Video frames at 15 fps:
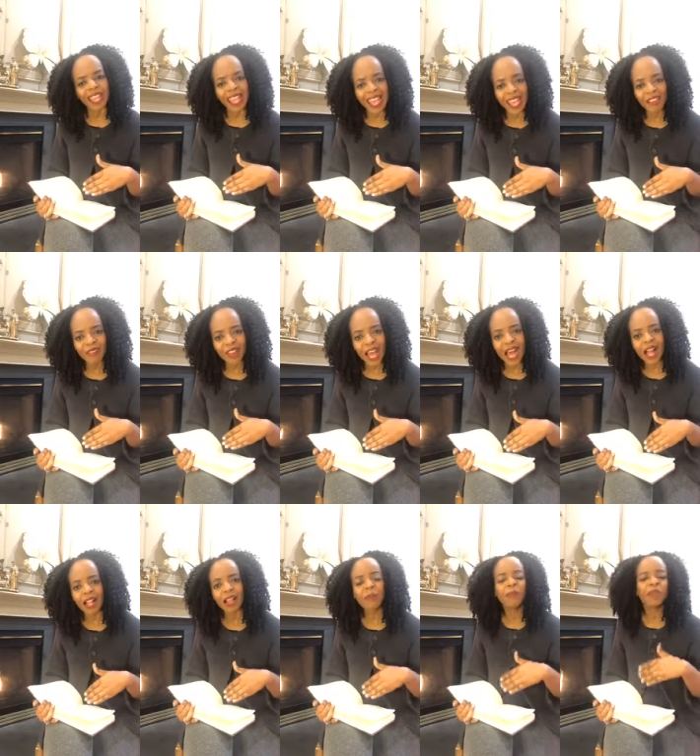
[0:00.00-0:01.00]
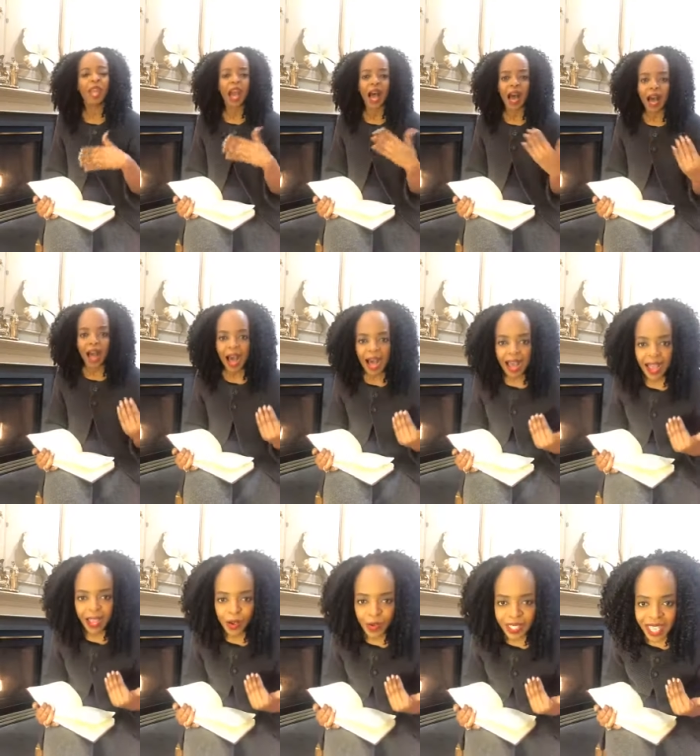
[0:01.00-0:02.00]
Hey, Val.
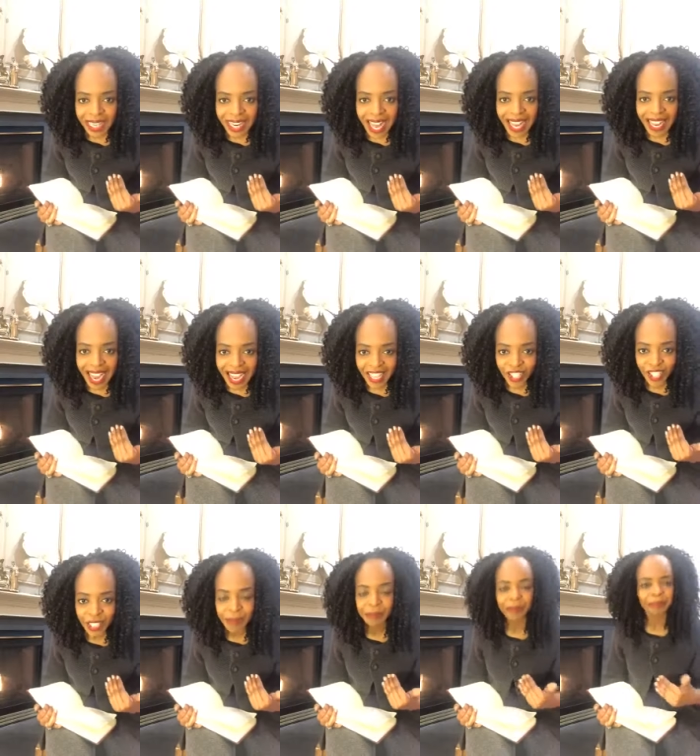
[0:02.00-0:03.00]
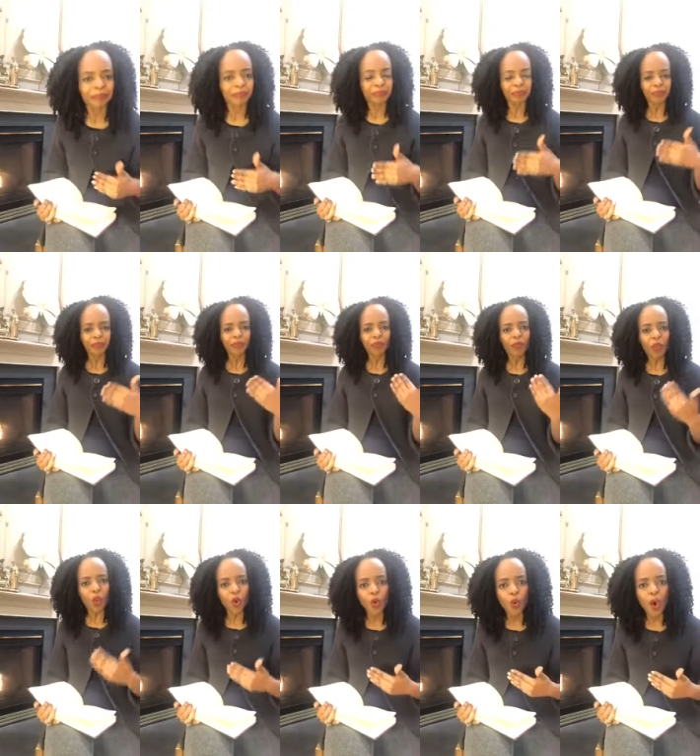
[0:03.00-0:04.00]
Hi, who's that? Alhaji.
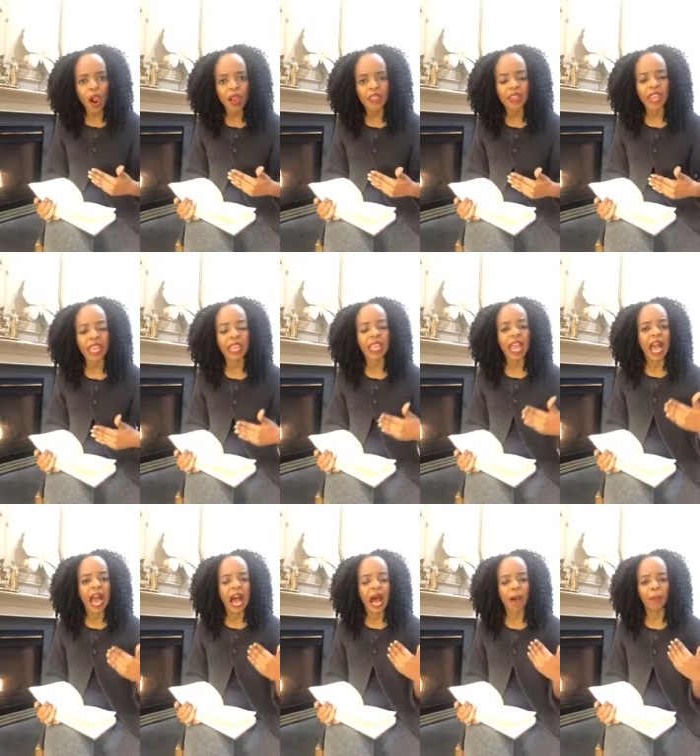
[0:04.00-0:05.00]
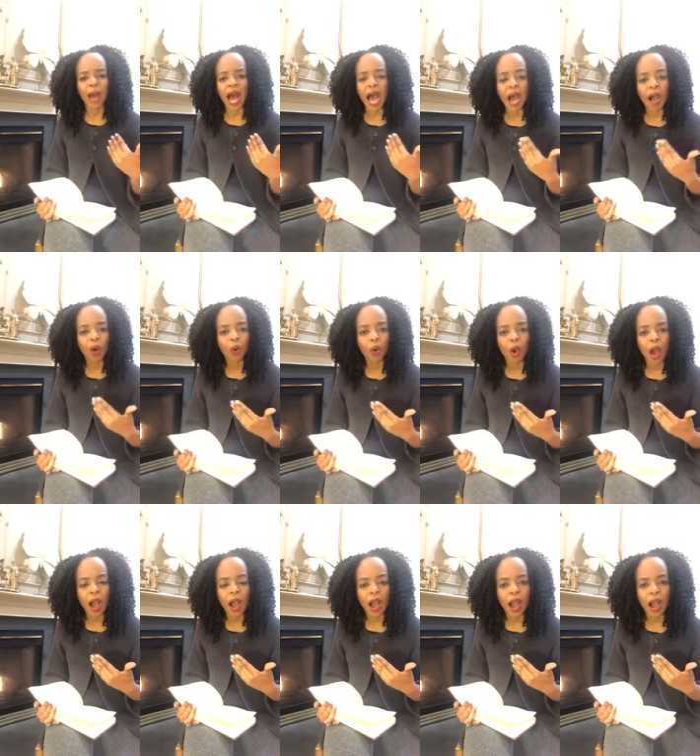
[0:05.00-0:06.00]
Who are they? Um, how?
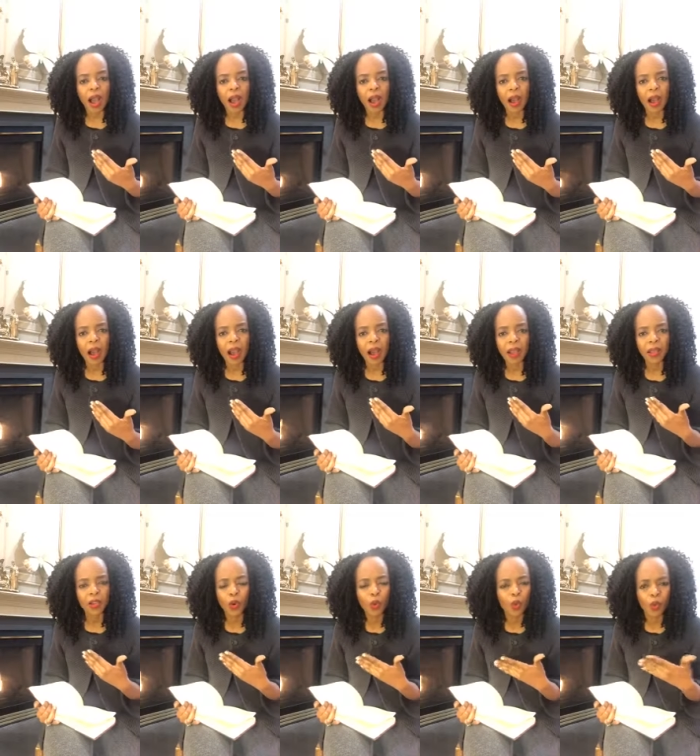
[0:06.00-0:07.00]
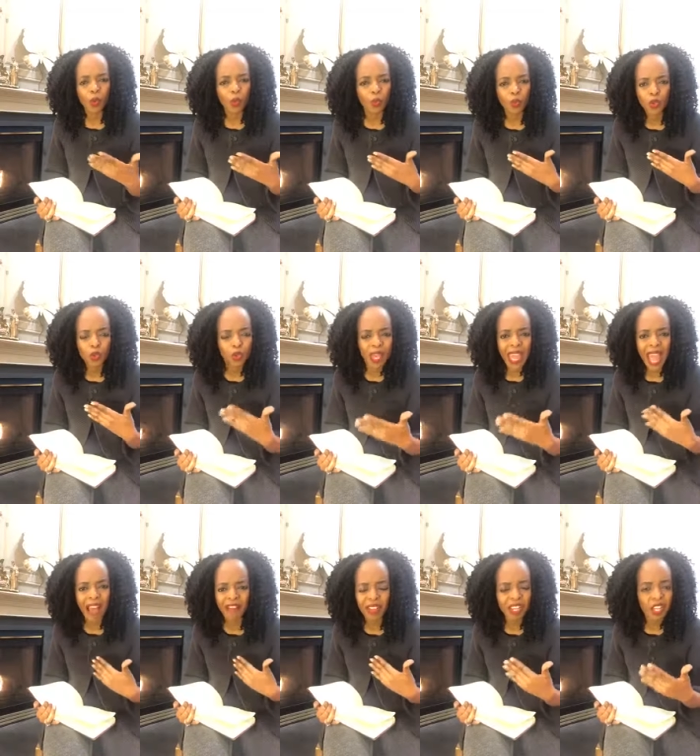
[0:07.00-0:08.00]
Uh, uh you know, do they
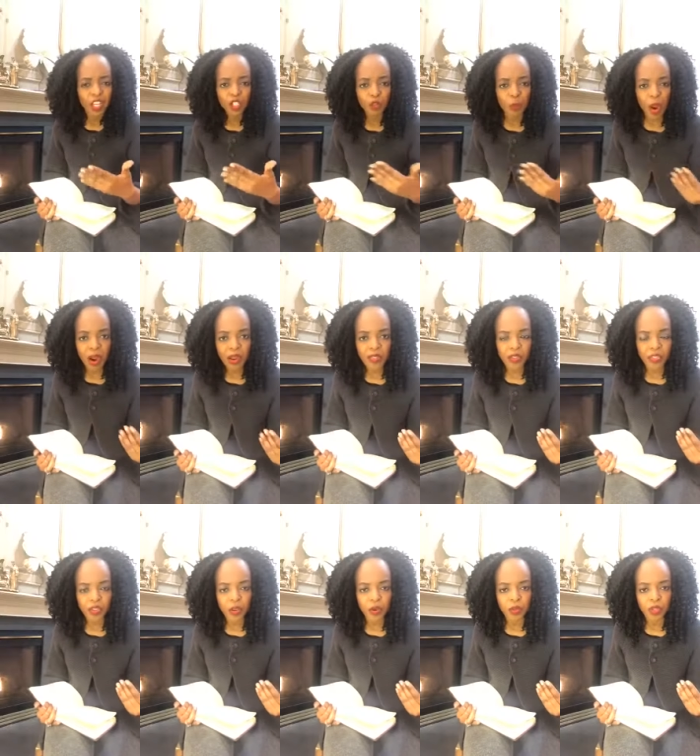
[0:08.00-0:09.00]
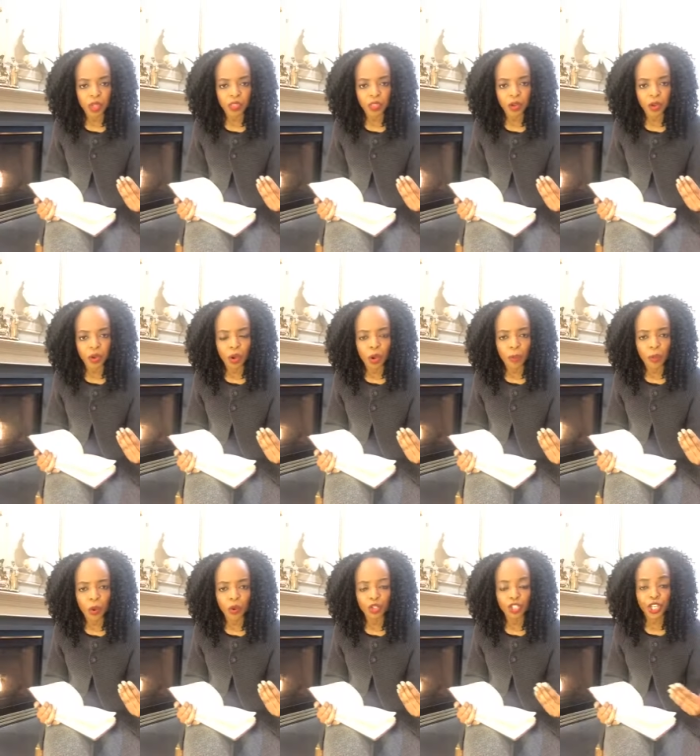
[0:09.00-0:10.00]
have a niche market that they're that they're
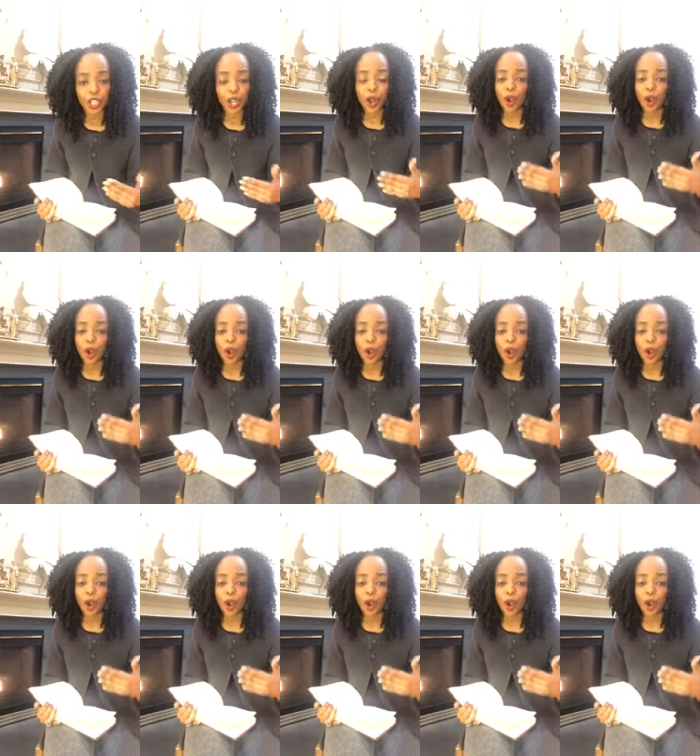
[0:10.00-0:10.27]
approaching?